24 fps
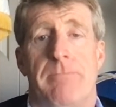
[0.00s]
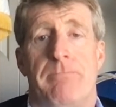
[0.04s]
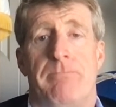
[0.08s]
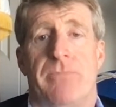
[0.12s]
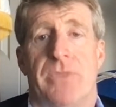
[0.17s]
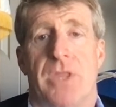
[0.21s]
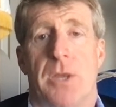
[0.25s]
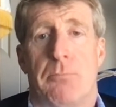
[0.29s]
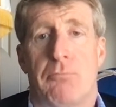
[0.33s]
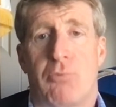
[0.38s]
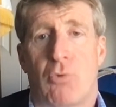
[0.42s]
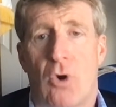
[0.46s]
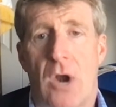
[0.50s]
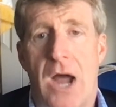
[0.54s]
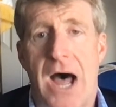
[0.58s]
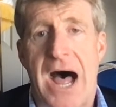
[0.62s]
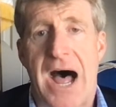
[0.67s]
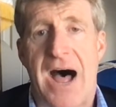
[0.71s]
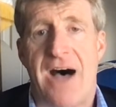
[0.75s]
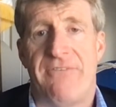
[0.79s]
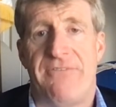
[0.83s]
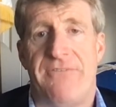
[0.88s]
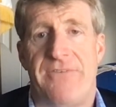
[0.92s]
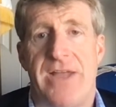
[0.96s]
the
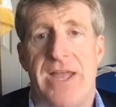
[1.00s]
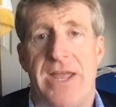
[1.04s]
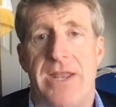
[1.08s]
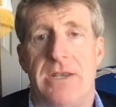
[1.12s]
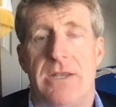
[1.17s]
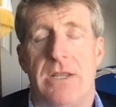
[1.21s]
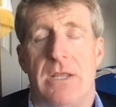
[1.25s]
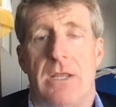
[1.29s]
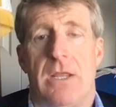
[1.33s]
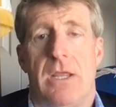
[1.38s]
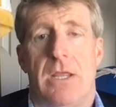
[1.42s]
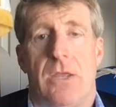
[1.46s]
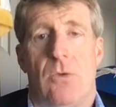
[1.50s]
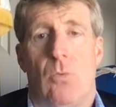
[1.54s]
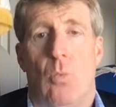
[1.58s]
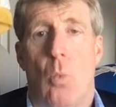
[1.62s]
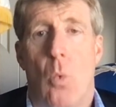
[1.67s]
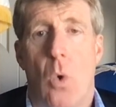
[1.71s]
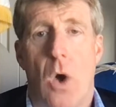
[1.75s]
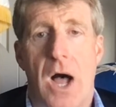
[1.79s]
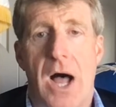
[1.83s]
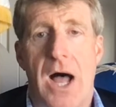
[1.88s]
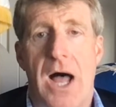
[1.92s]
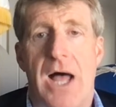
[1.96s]
profit
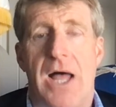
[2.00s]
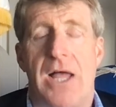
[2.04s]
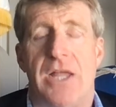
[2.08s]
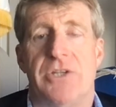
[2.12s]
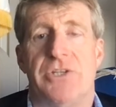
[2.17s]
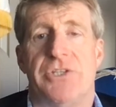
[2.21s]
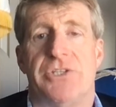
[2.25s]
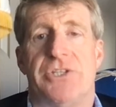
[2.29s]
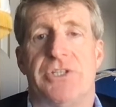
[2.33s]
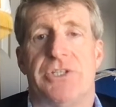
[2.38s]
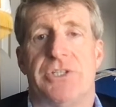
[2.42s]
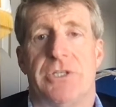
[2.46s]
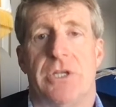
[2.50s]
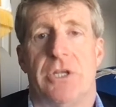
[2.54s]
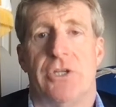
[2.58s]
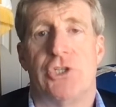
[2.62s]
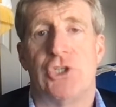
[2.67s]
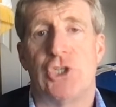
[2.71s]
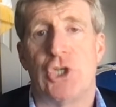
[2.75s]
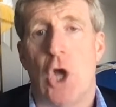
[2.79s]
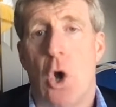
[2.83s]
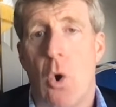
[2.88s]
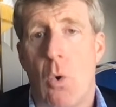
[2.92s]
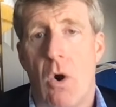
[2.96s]
was
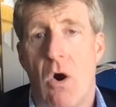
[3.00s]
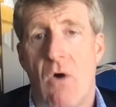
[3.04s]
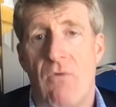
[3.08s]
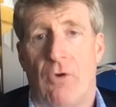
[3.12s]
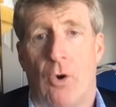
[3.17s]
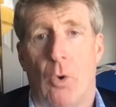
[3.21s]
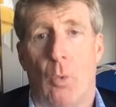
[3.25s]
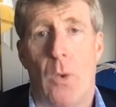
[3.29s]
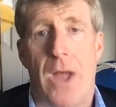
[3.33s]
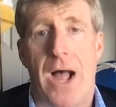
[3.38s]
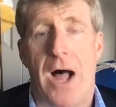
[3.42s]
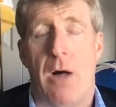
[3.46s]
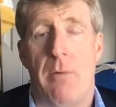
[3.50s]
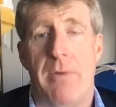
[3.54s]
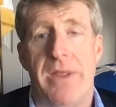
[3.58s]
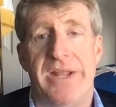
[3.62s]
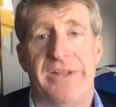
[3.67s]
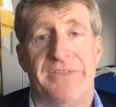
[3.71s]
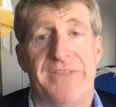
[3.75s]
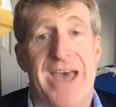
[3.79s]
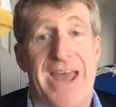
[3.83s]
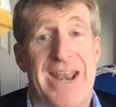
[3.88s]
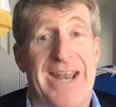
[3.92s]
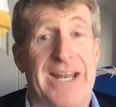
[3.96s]
so
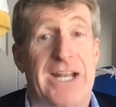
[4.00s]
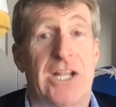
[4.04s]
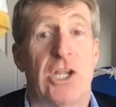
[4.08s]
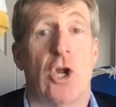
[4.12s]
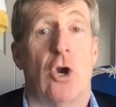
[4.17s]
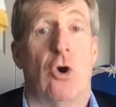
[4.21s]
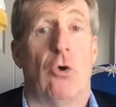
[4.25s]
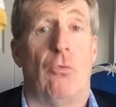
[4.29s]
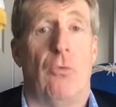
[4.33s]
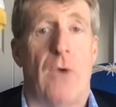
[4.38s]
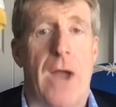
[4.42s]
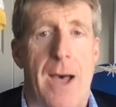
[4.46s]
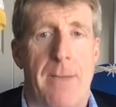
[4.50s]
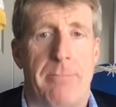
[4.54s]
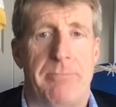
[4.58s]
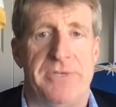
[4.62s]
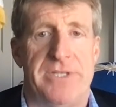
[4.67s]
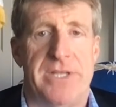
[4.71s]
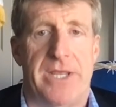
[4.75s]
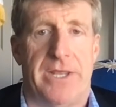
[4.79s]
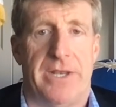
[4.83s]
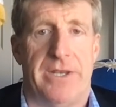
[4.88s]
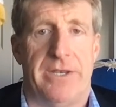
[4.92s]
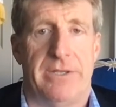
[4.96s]
overwhelming that it
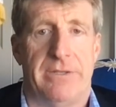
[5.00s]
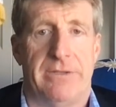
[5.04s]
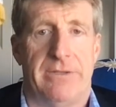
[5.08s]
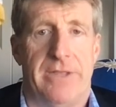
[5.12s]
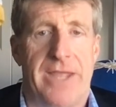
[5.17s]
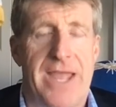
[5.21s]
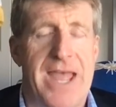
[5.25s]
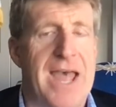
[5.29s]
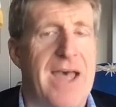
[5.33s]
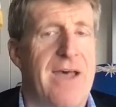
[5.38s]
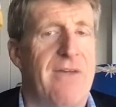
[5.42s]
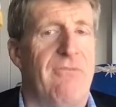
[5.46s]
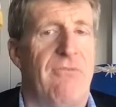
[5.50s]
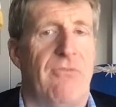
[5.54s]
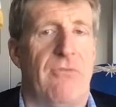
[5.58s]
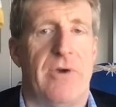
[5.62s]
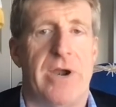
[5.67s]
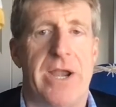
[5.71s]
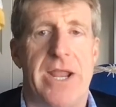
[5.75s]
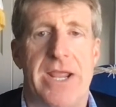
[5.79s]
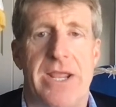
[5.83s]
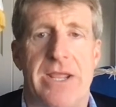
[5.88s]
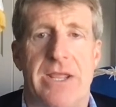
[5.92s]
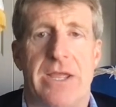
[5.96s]
corrupted
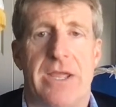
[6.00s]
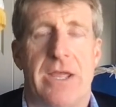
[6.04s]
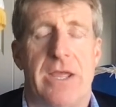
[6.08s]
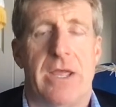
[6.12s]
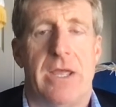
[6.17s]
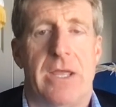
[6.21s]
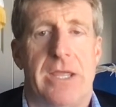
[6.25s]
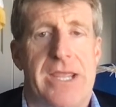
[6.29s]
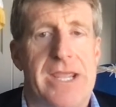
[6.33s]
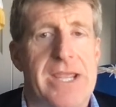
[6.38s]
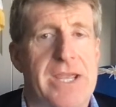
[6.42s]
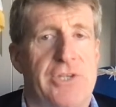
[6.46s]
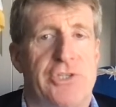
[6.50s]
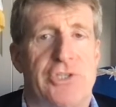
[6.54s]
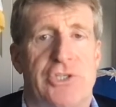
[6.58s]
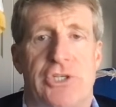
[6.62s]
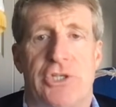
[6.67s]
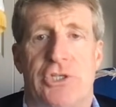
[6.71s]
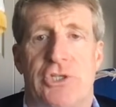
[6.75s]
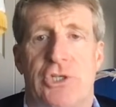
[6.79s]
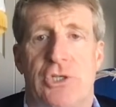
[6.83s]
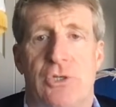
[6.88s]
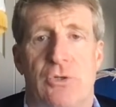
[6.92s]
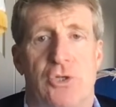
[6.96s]
every
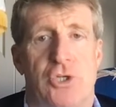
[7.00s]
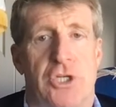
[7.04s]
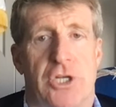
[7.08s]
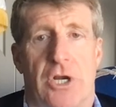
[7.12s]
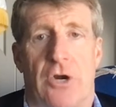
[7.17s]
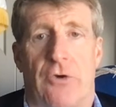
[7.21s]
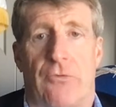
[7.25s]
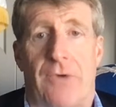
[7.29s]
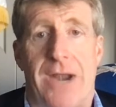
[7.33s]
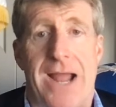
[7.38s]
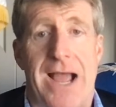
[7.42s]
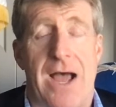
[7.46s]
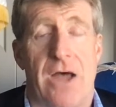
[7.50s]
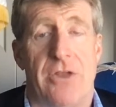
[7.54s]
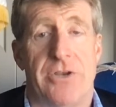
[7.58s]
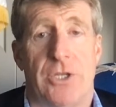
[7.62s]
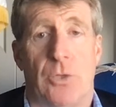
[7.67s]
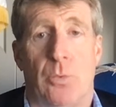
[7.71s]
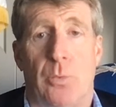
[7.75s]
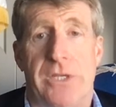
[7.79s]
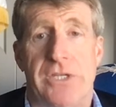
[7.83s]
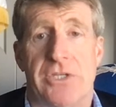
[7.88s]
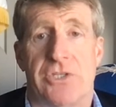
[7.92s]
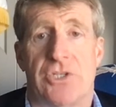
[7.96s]
institution around
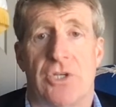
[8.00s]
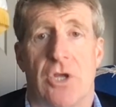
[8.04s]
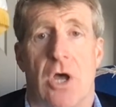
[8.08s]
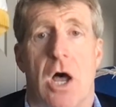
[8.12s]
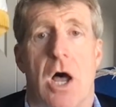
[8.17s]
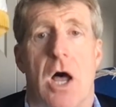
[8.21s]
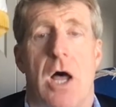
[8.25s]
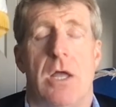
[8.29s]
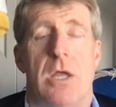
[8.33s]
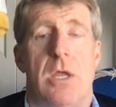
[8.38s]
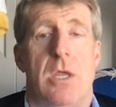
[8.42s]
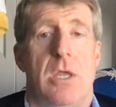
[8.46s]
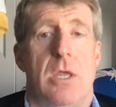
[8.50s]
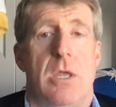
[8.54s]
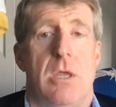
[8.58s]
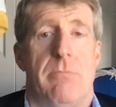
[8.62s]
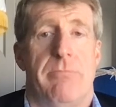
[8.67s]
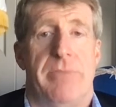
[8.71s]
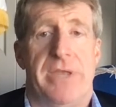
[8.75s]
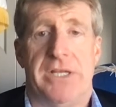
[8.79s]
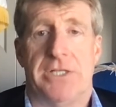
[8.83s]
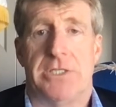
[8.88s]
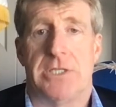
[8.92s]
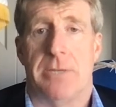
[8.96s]
it. We saw
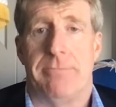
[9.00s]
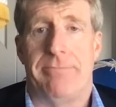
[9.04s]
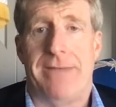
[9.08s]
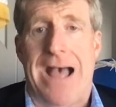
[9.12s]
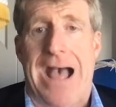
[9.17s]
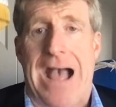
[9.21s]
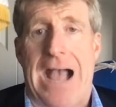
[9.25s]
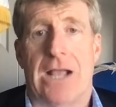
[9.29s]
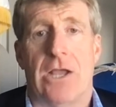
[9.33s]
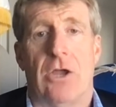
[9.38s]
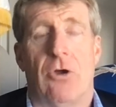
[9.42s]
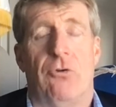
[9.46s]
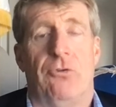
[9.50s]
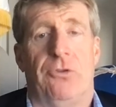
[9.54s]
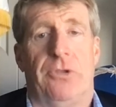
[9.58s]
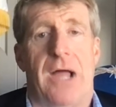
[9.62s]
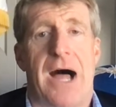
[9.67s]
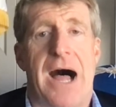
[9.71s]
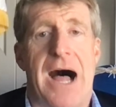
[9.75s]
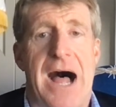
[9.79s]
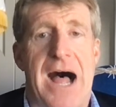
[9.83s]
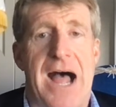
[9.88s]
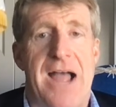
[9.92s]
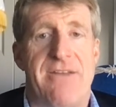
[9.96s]
big tobacco
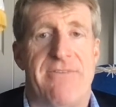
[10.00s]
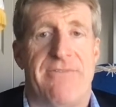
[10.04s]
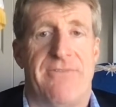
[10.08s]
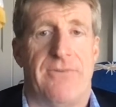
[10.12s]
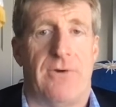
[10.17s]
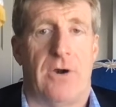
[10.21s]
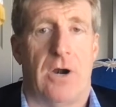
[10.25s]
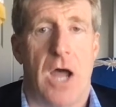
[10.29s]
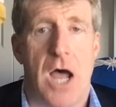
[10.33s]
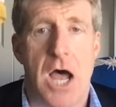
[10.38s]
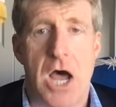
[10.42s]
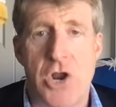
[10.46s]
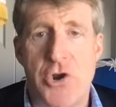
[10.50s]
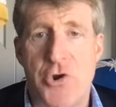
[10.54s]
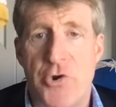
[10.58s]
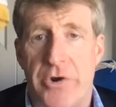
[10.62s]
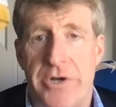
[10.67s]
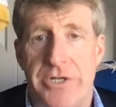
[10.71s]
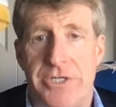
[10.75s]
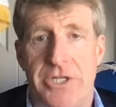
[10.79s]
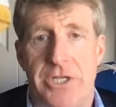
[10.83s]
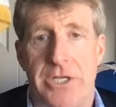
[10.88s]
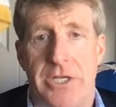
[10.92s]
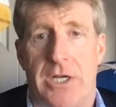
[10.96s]
lie for
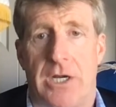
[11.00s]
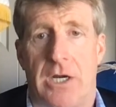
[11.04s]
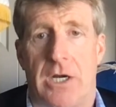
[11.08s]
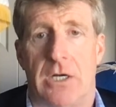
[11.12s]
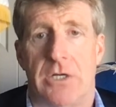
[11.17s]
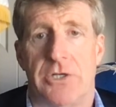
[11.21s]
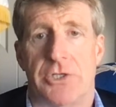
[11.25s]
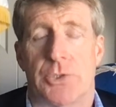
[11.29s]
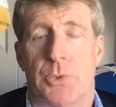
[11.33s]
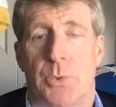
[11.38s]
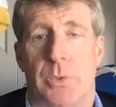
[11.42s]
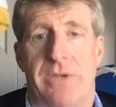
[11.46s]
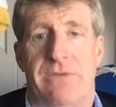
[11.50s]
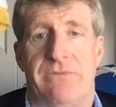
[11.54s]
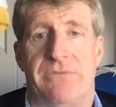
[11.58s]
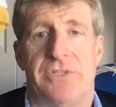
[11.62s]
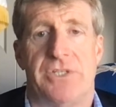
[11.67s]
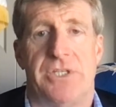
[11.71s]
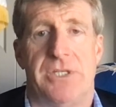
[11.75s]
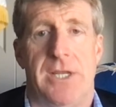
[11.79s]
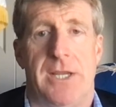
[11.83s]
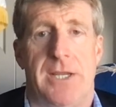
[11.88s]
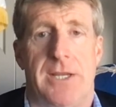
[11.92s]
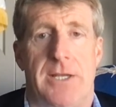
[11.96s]
100 years. We've
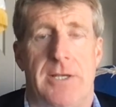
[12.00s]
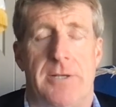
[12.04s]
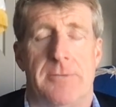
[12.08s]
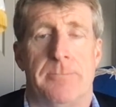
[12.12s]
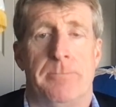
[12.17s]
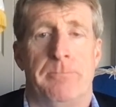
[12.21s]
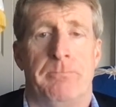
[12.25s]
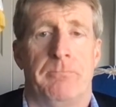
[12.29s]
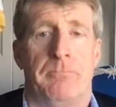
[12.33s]
seen